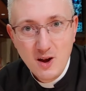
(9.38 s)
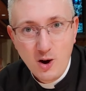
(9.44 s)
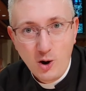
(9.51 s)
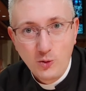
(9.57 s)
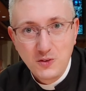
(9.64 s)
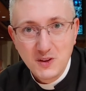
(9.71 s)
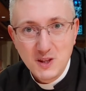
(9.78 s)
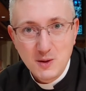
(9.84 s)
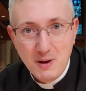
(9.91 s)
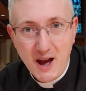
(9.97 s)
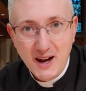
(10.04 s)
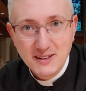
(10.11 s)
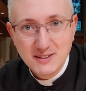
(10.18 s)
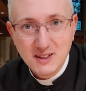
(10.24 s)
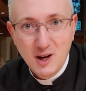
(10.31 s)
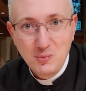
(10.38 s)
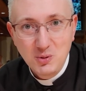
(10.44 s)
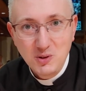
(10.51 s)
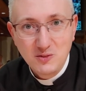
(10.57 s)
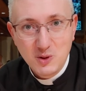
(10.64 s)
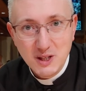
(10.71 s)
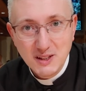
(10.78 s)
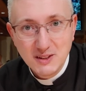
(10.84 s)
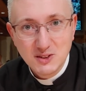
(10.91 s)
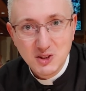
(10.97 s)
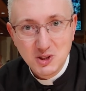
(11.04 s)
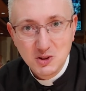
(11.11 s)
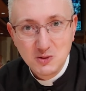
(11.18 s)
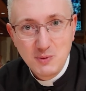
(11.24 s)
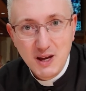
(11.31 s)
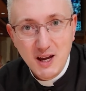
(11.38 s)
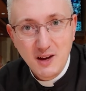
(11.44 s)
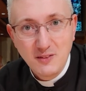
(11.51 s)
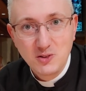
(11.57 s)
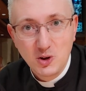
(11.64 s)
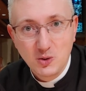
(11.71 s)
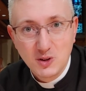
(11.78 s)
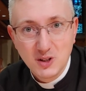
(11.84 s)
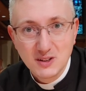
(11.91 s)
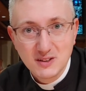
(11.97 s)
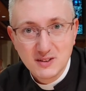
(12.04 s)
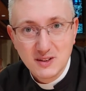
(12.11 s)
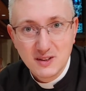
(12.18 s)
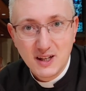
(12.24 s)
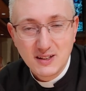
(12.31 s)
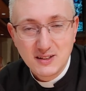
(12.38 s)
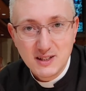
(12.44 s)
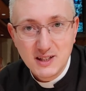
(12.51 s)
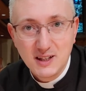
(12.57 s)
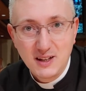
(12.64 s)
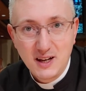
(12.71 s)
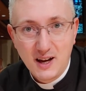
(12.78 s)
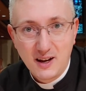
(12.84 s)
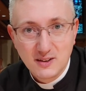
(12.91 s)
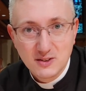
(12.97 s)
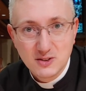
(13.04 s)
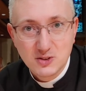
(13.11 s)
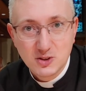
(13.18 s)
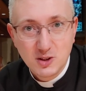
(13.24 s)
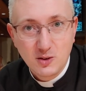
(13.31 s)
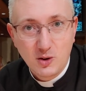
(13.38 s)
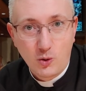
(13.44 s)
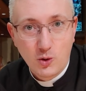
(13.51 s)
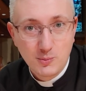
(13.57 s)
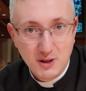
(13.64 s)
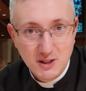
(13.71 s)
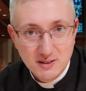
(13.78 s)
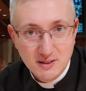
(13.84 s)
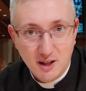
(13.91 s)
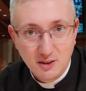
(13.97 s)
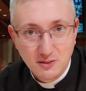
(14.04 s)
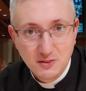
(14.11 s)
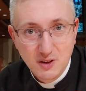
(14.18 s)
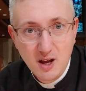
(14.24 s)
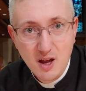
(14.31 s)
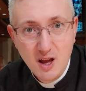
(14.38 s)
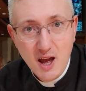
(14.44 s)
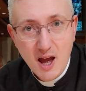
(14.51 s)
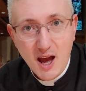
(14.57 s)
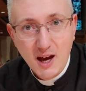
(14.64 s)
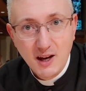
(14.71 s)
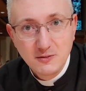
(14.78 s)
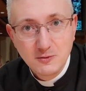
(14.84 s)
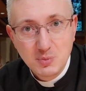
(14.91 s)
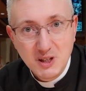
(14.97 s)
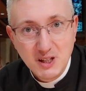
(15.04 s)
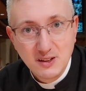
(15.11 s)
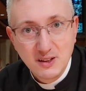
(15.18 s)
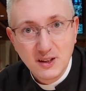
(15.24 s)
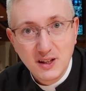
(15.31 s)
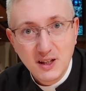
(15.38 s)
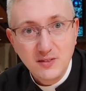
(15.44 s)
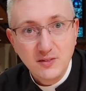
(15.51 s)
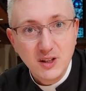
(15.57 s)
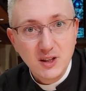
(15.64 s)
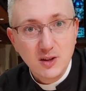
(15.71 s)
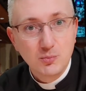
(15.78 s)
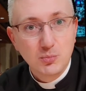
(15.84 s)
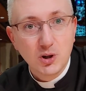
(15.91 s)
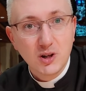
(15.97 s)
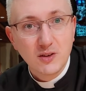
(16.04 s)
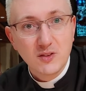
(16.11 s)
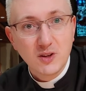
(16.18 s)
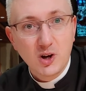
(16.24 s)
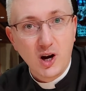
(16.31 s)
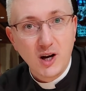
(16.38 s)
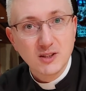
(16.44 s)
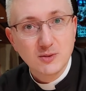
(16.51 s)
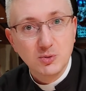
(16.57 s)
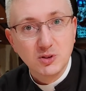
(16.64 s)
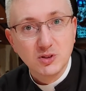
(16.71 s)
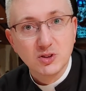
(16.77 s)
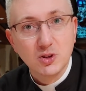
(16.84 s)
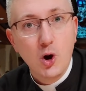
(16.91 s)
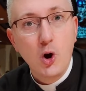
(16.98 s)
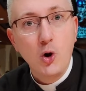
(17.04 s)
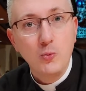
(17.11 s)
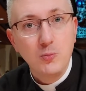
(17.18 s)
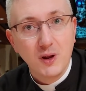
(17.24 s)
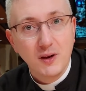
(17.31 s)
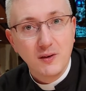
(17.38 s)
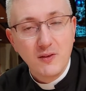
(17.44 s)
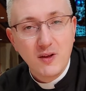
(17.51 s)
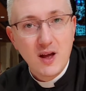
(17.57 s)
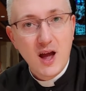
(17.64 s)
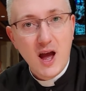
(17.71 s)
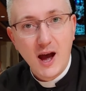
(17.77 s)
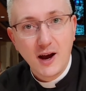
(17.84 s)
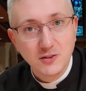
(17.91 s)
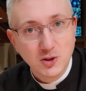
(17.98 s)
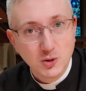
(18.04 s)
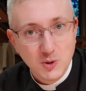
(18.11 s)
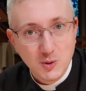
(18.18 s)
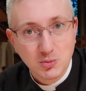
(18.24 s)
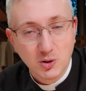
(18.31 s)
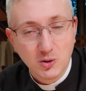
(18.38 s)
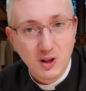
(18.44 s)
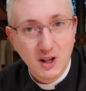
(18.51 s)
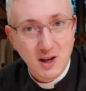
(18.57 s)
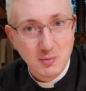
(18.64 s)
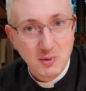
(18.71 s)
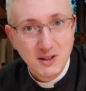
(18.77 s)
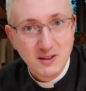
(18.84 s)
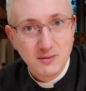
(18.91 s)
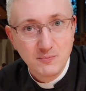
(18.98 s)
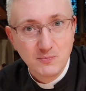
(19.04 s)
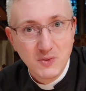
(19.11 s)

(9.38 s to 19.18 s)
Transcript: Over the past couple of weeks, you may have noticed that Deacon Alistair or myself have been leaving the book of the Gospels open after we proclaim it.